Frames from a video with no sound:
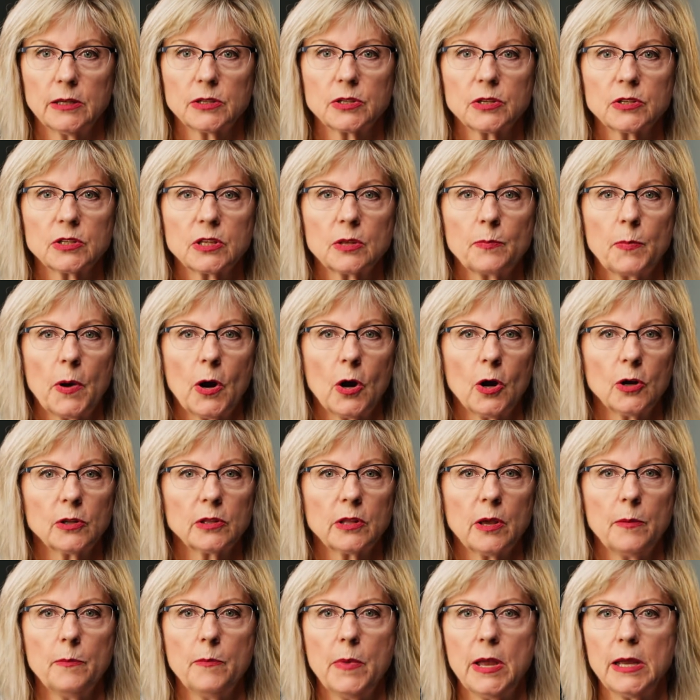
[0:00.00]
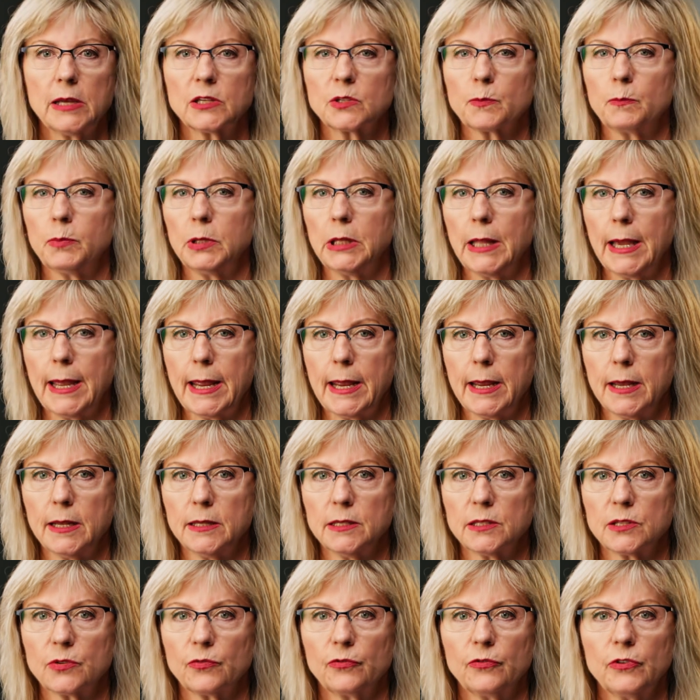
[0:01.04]
This is the part that makes
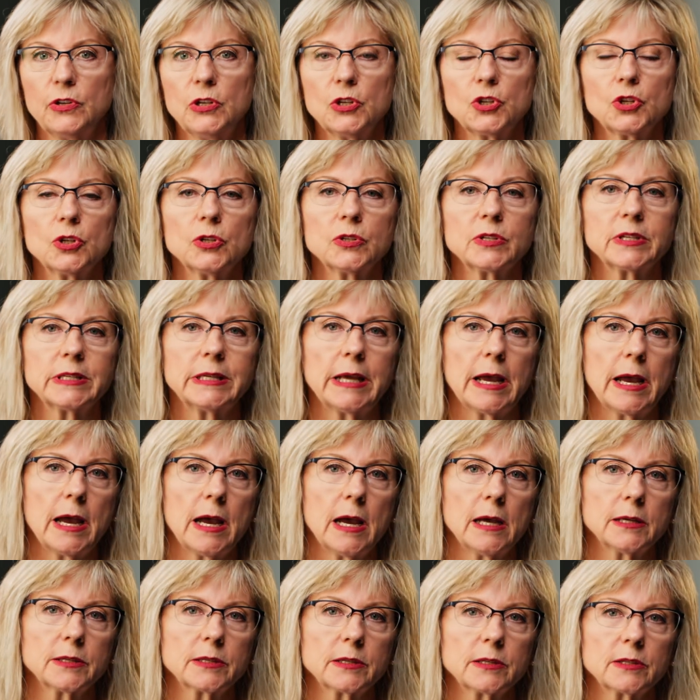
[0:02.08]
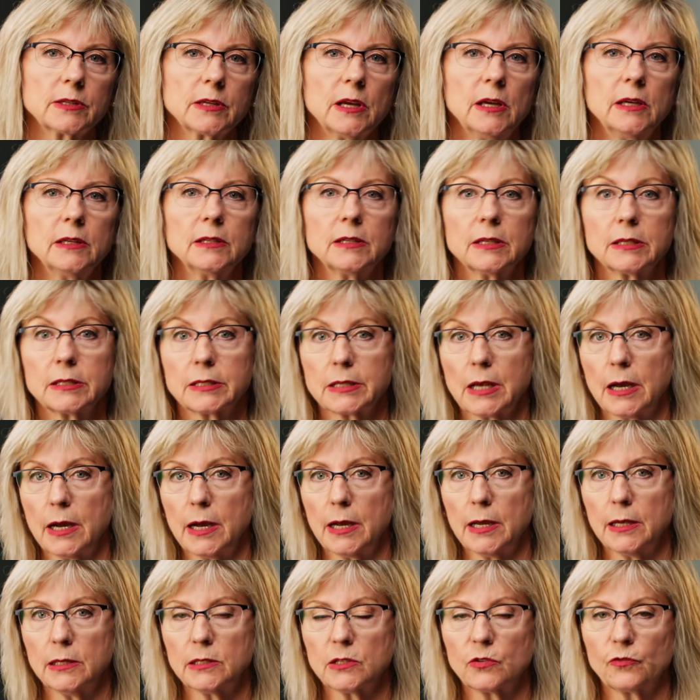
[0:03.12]
plans, finishes tasks,
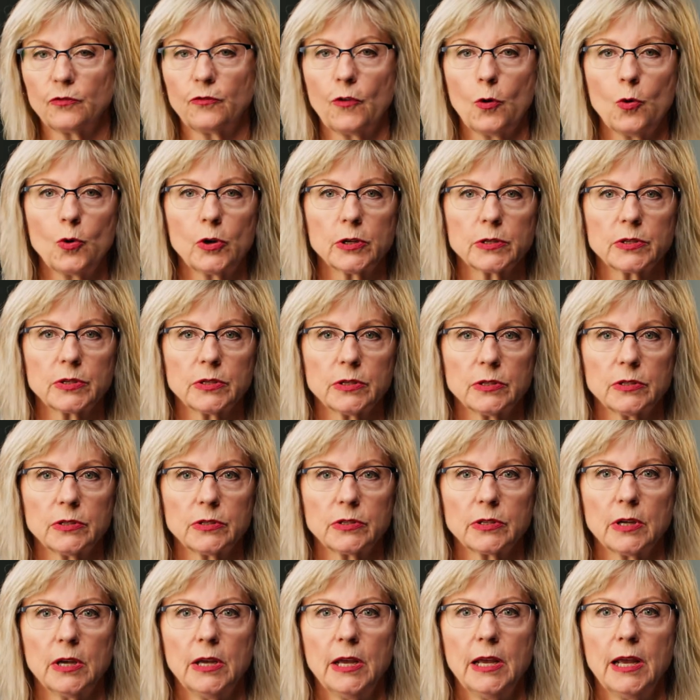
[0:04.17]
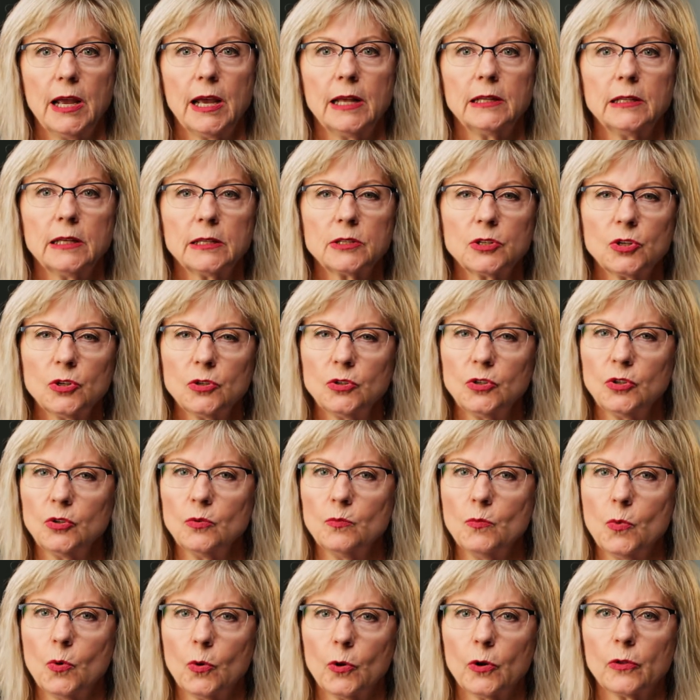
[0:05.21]
decides, focuses, and lets you do
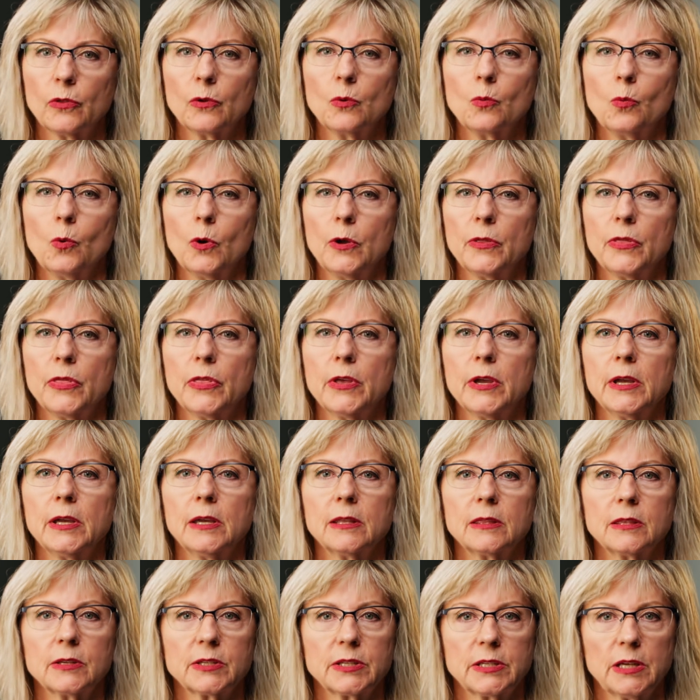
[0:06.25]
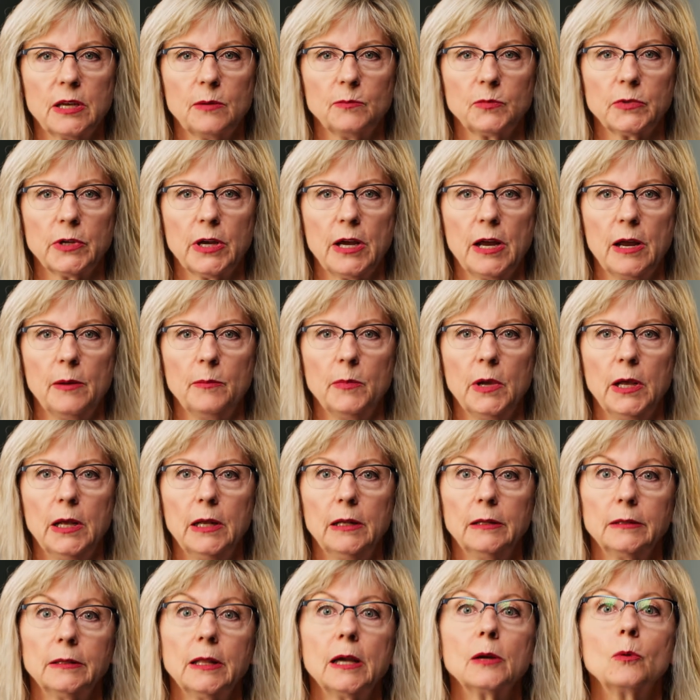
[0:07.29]
more than one thing at the same time,
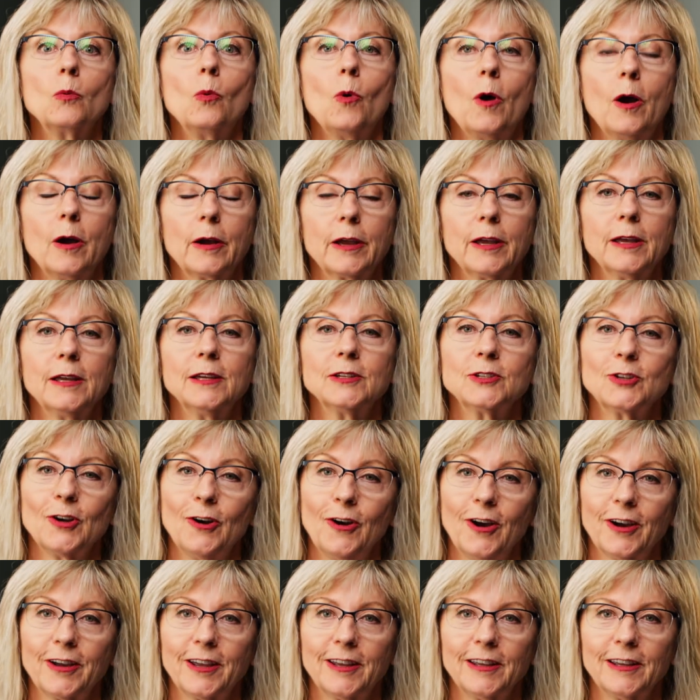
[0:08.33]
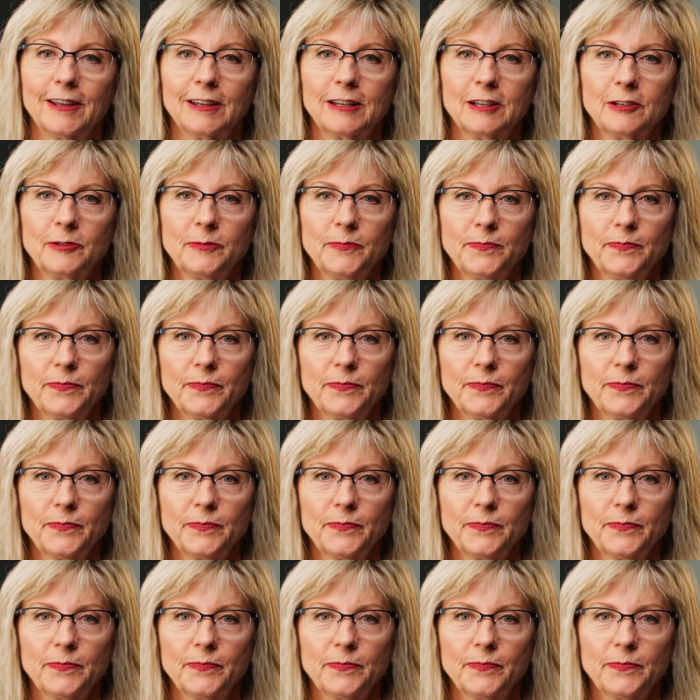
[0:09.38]
like walking and talking.